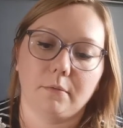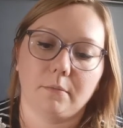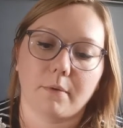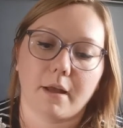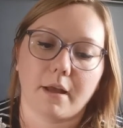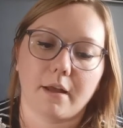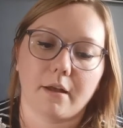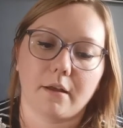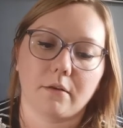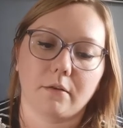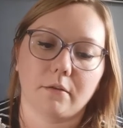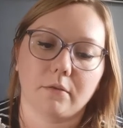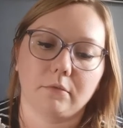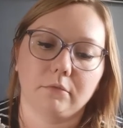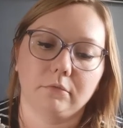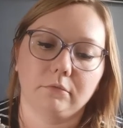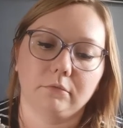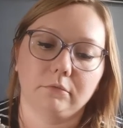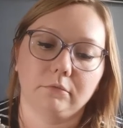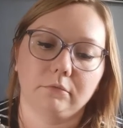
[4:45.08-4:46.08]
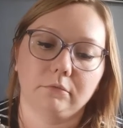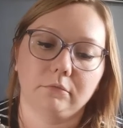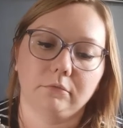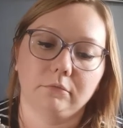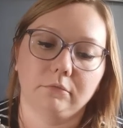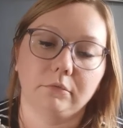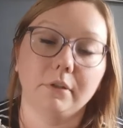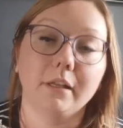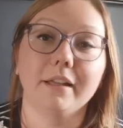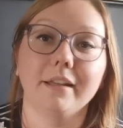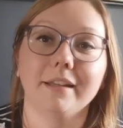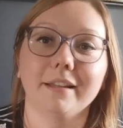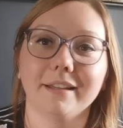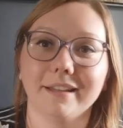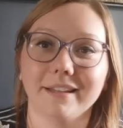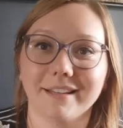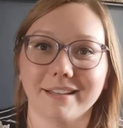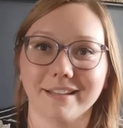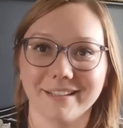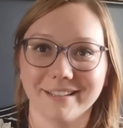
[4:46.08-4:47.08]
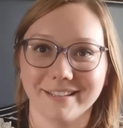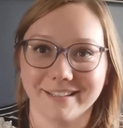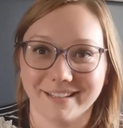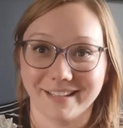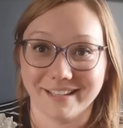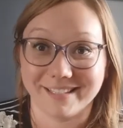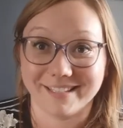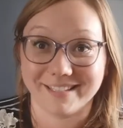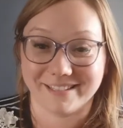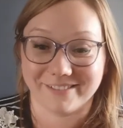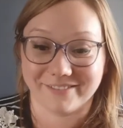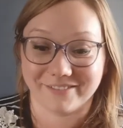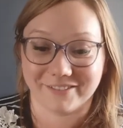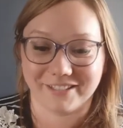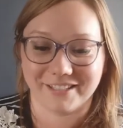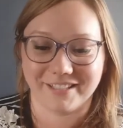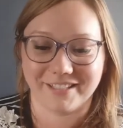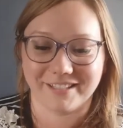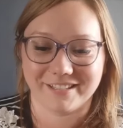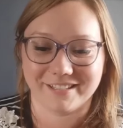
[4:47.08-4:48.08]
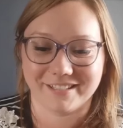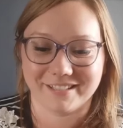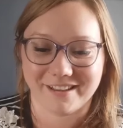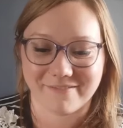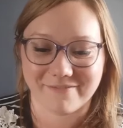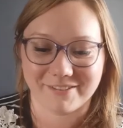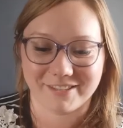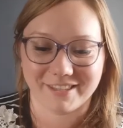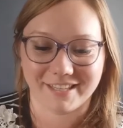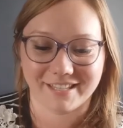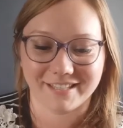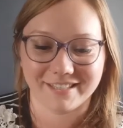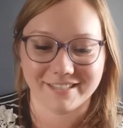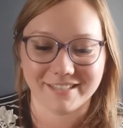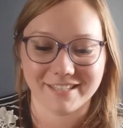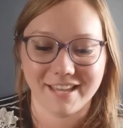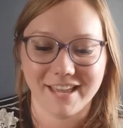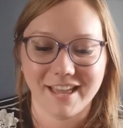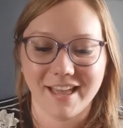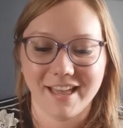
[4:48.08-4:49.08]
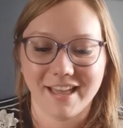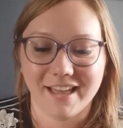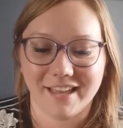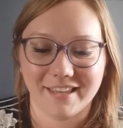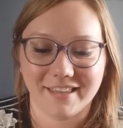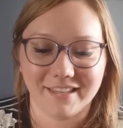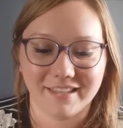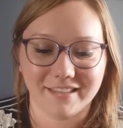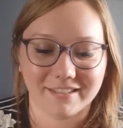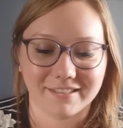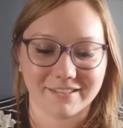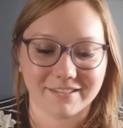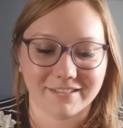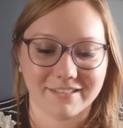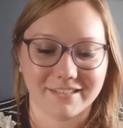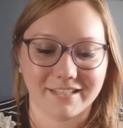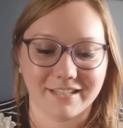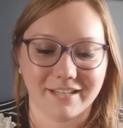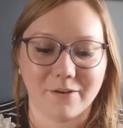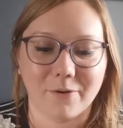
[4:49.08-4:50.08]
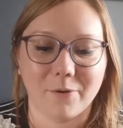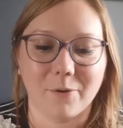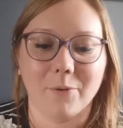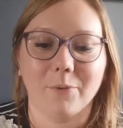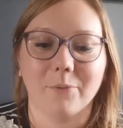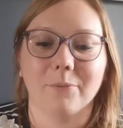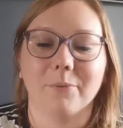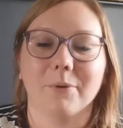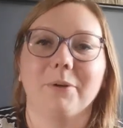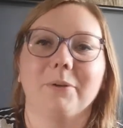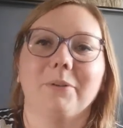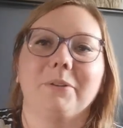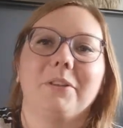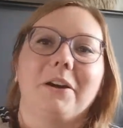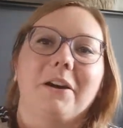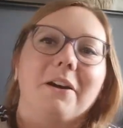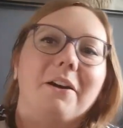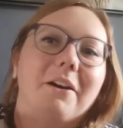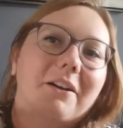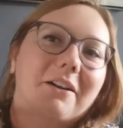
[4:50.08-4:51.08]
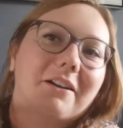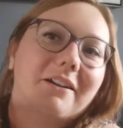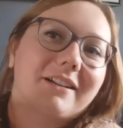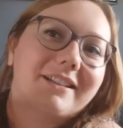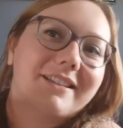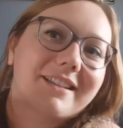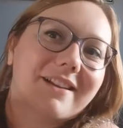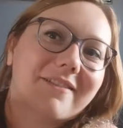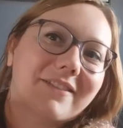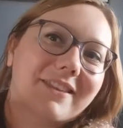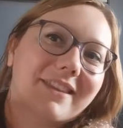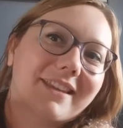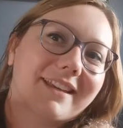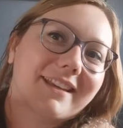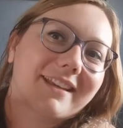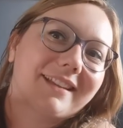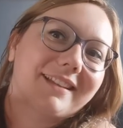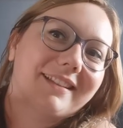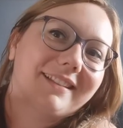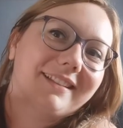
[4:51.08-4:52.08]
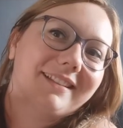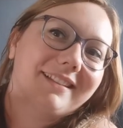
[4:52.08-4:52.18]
Wow. I did a really good job with these. I think this one's like a whole row longer or something.